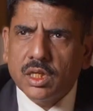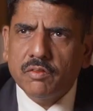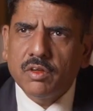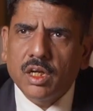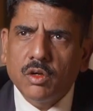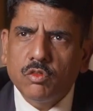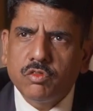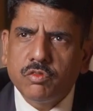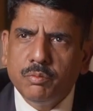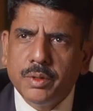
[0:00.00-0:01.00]
have now
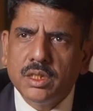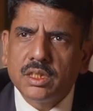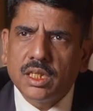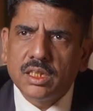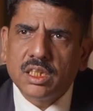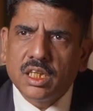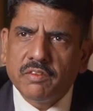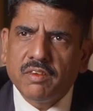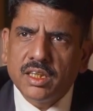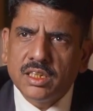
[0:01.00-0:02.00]
been
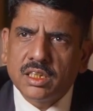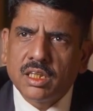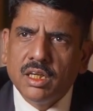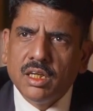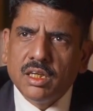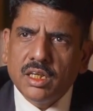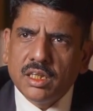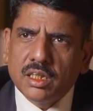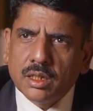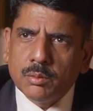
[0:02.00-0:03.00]
sensitized
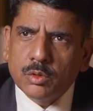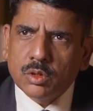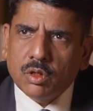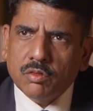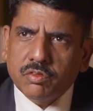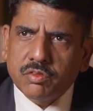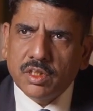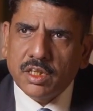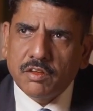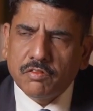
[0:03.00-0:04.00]
in terms of
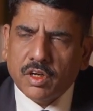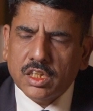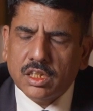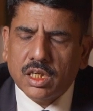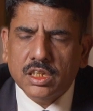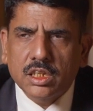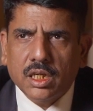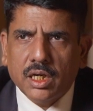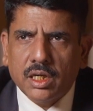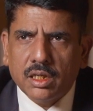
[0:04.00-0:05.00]
the infrastructure
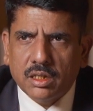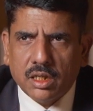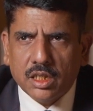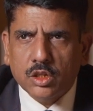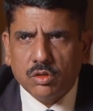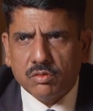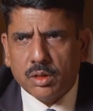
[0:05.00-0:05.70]
and the rest of